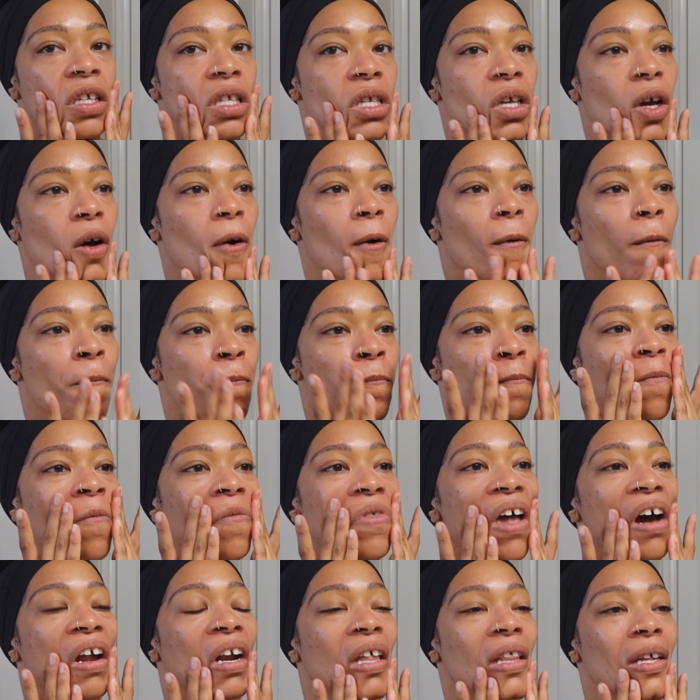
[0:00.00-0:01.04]
so
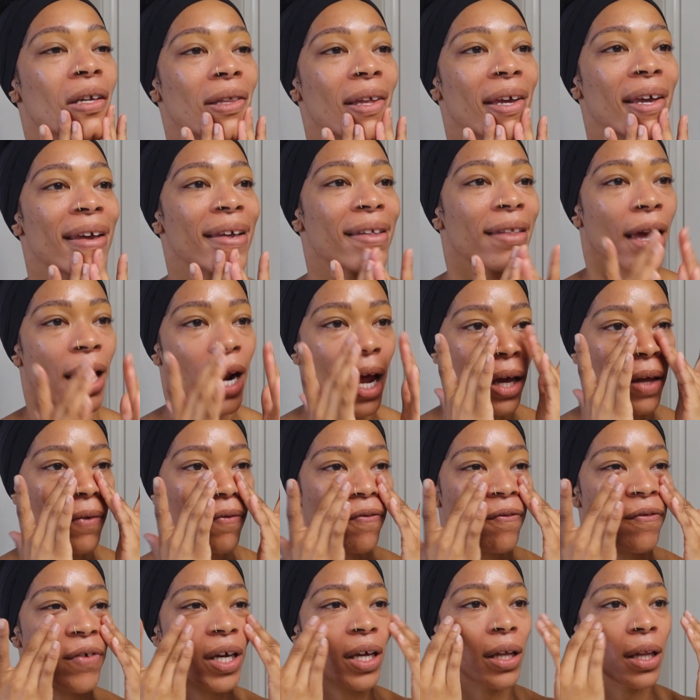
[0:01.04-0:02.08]
another thing that I
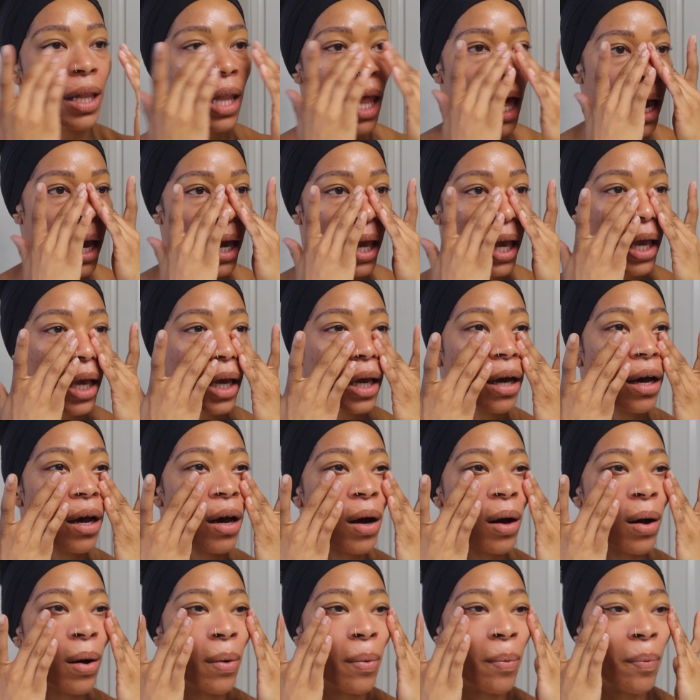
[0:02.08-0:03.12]
feel like
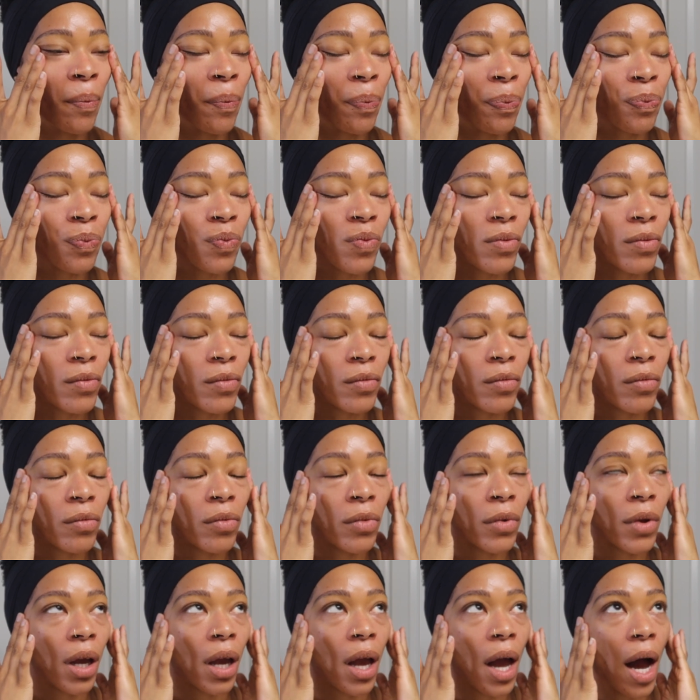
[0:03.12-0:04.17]

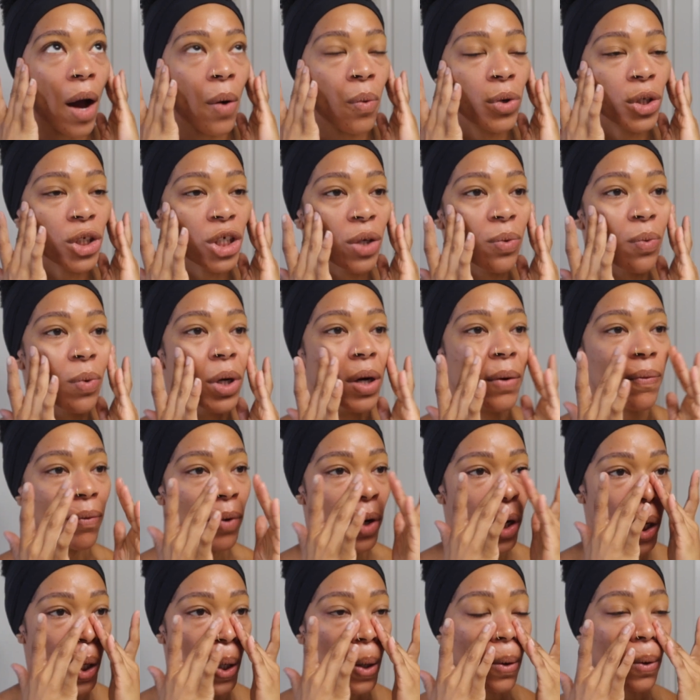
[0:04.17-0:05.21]
I wish I would have
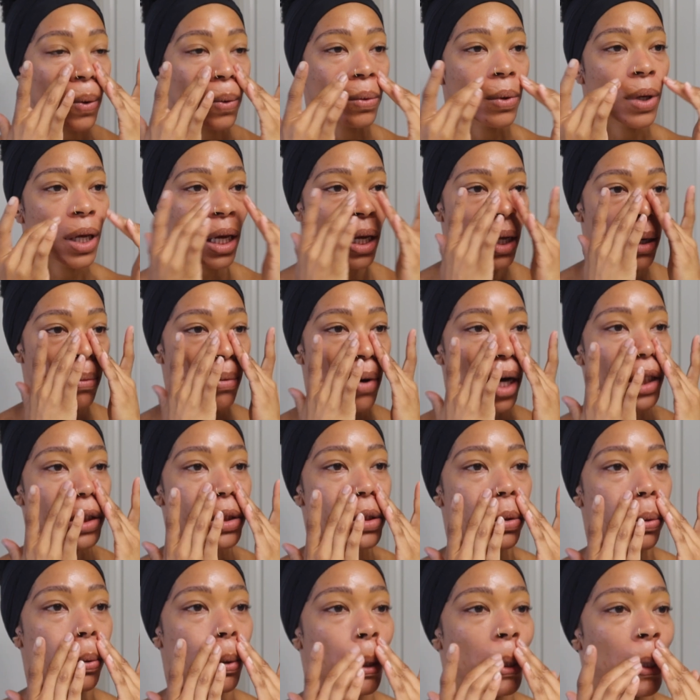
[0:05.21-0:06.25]
known in my
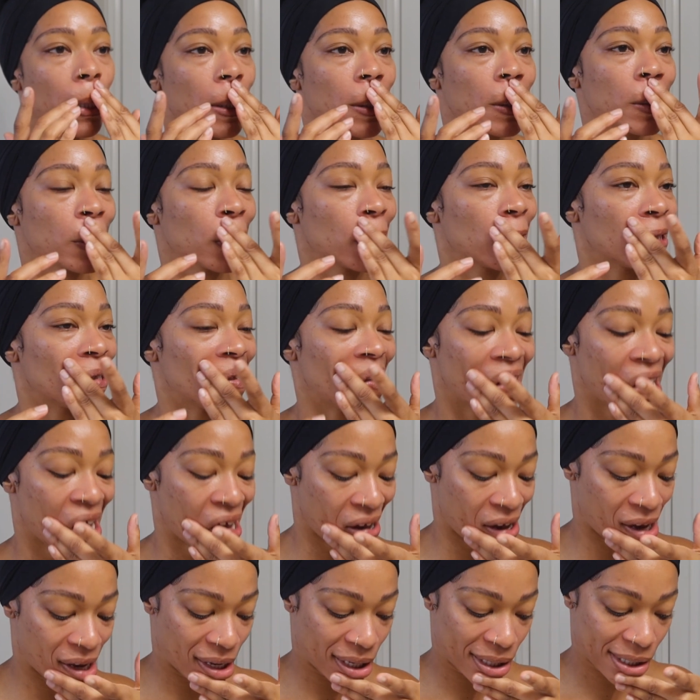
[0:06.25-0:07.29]
20s is
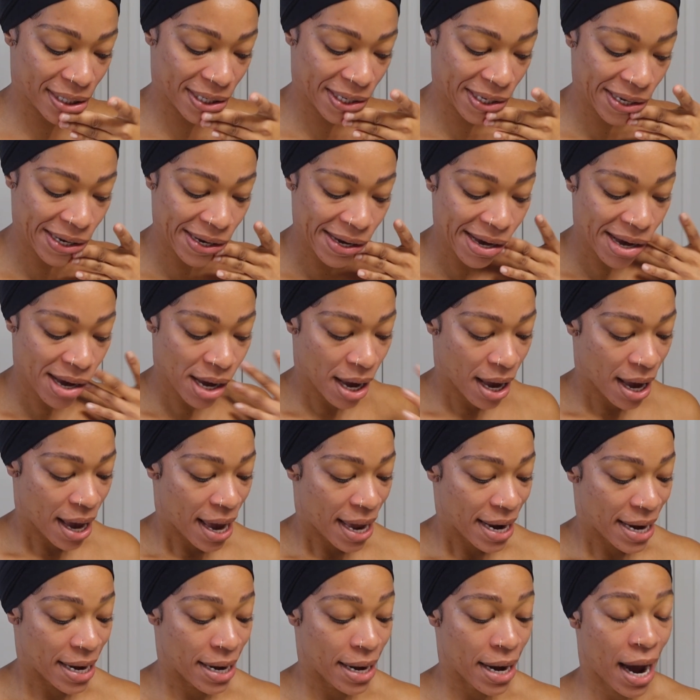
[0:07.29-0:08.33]
that
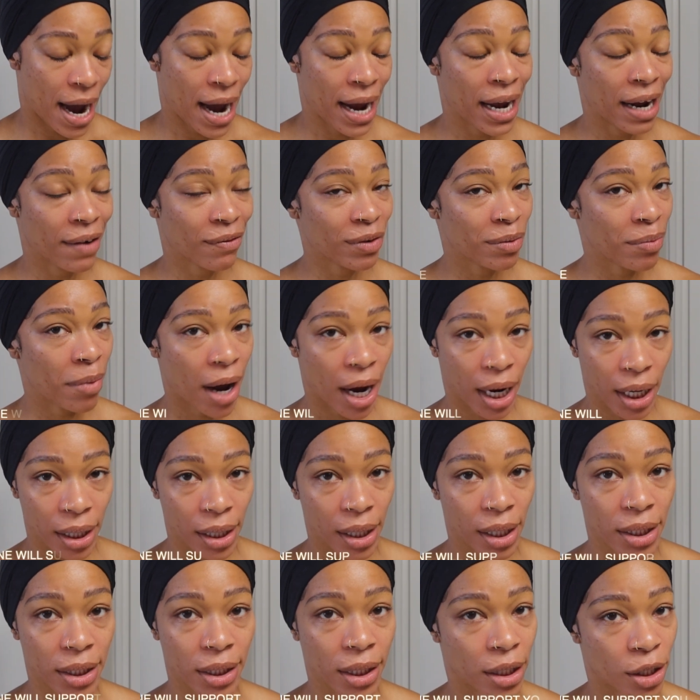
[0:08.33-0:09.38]
not
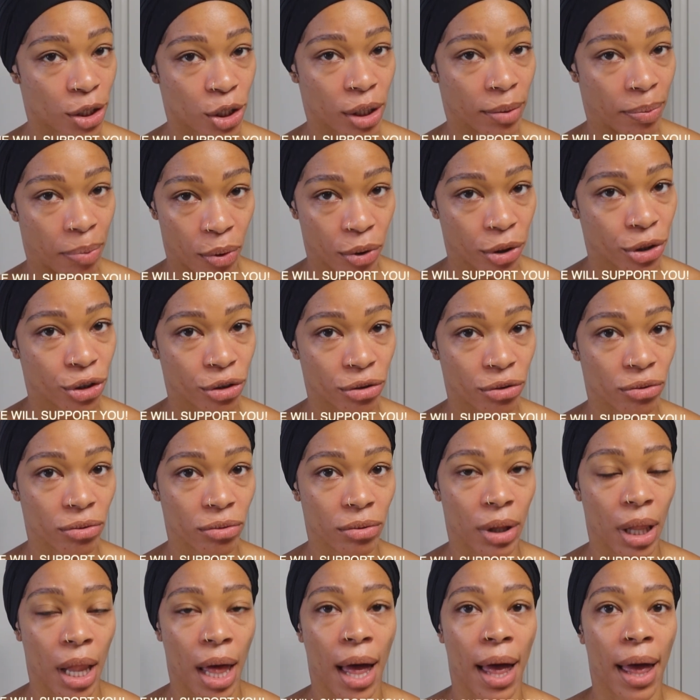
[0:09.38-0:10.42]
everybody is gonna support you.
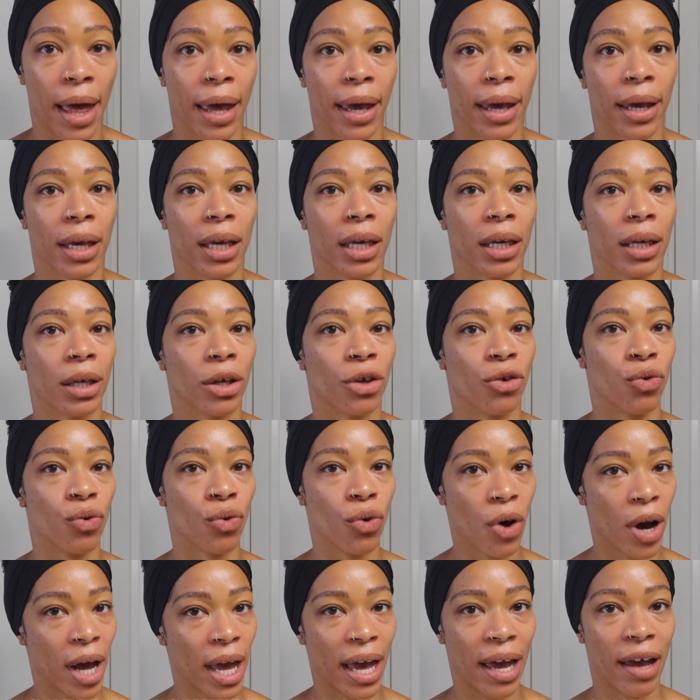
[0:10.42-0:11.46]
Like,
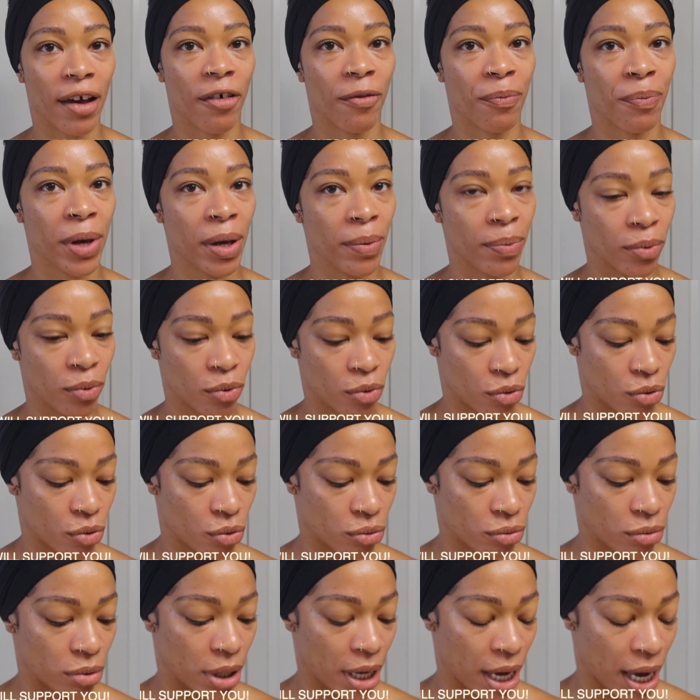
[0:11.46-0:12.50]
you're gonna have
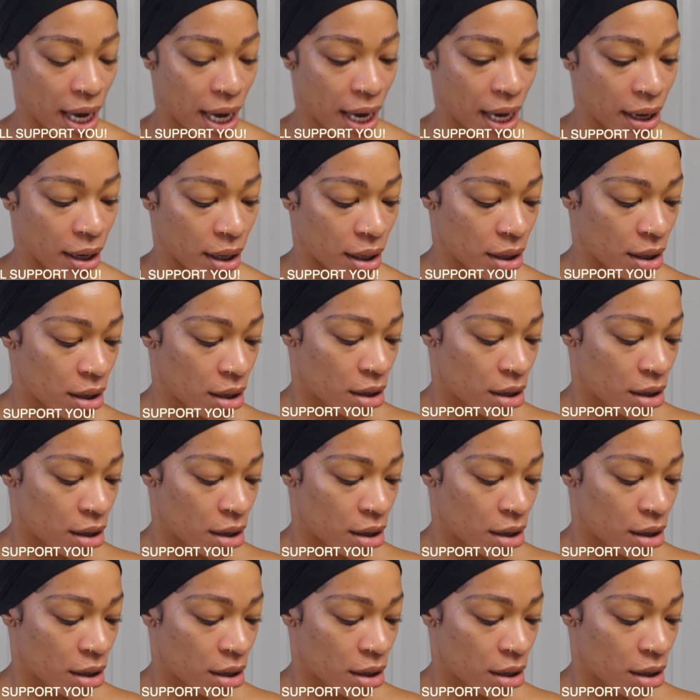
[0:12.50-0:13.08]
people that